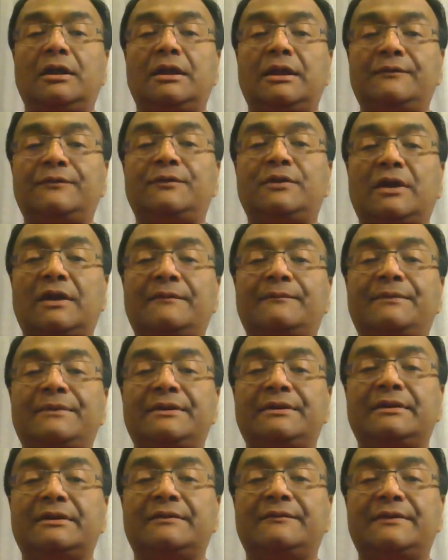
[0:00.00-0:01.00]
If you have
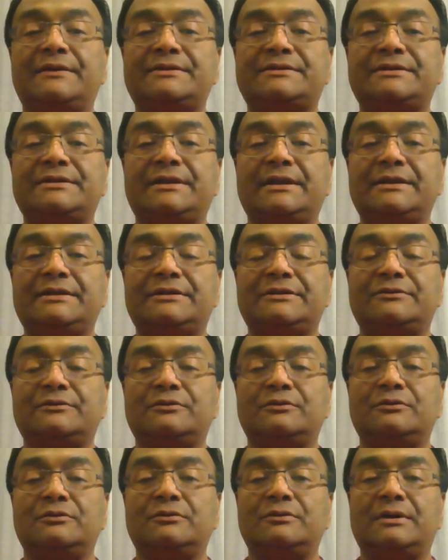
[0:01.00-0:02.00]
been investigated
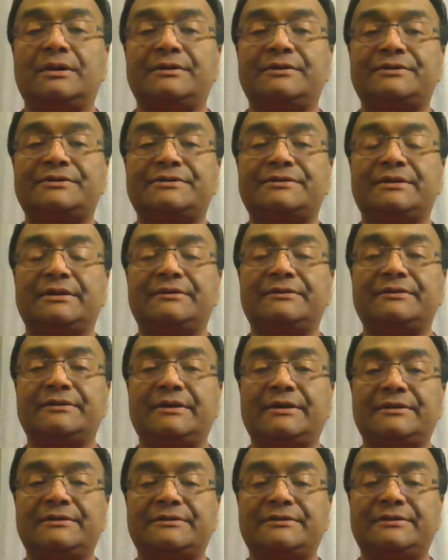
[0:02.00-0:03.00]
or under
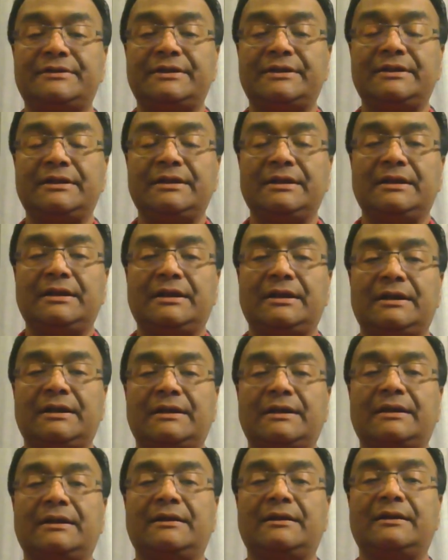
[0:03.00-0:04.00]
the
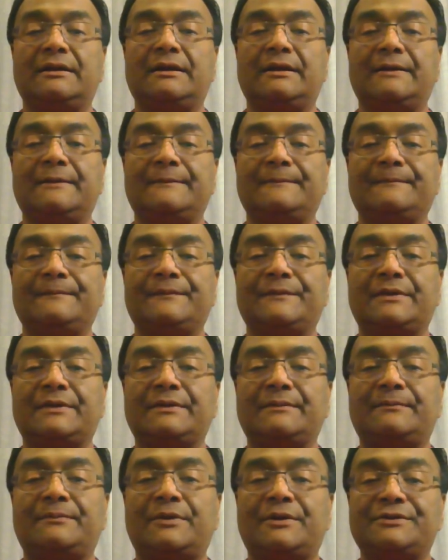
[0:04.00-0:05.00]

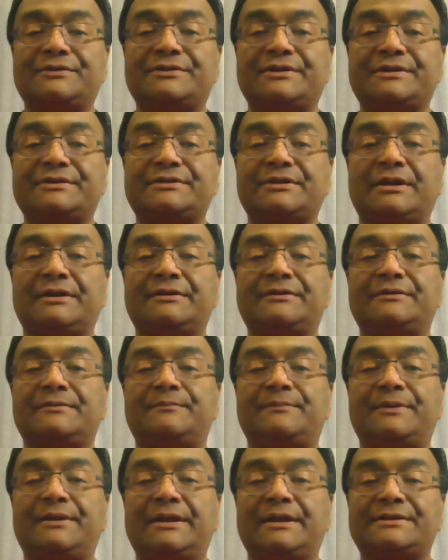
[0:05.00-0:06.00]
process under
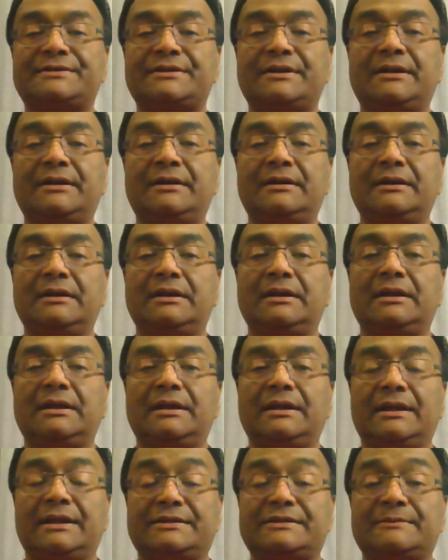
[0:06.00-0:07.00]
PSR,
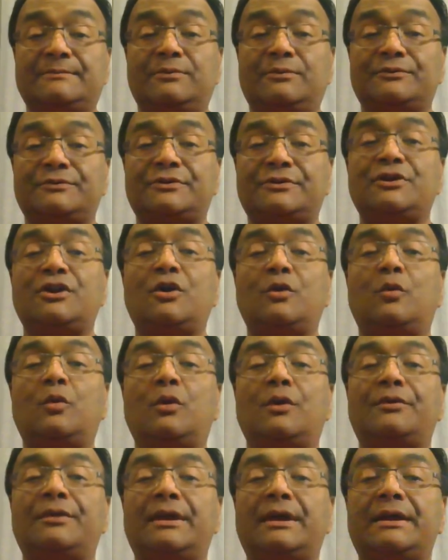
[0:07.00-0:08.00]
it's important to know
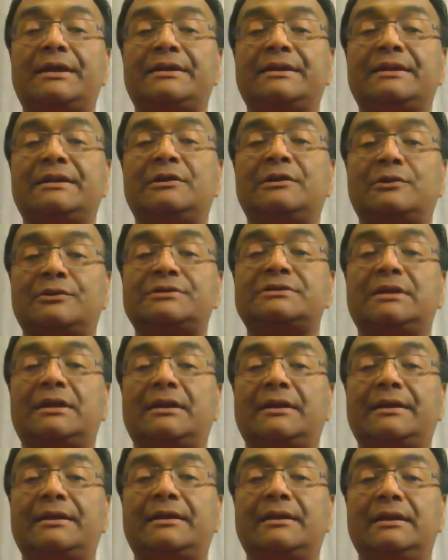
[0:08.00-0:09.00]
what that looks
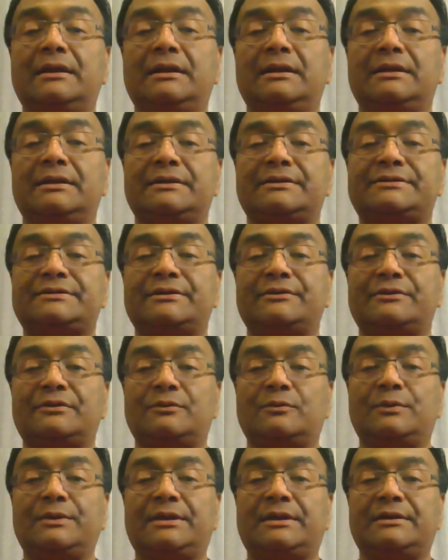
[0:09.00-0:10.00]
like so
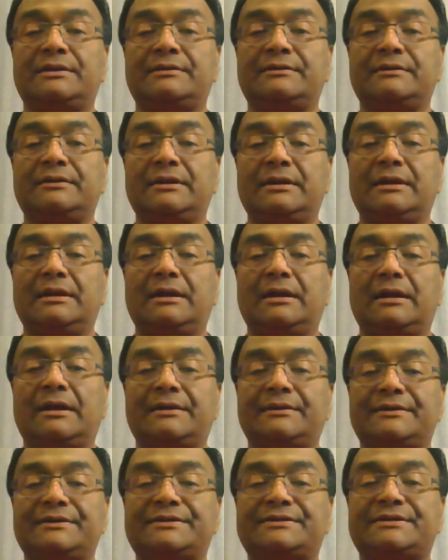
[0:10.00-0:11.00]
that we can
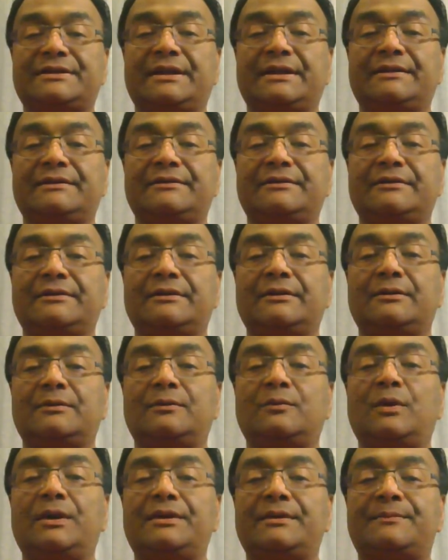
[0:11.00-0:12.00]
understand
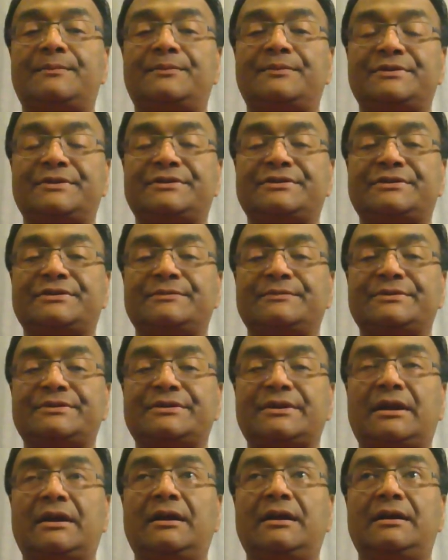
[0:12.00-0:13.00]
where the
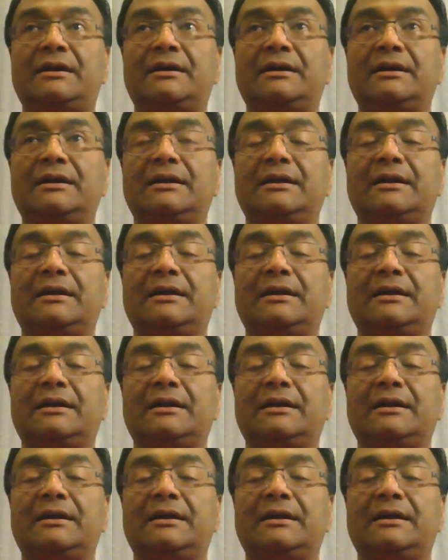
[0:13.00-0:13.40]
systems are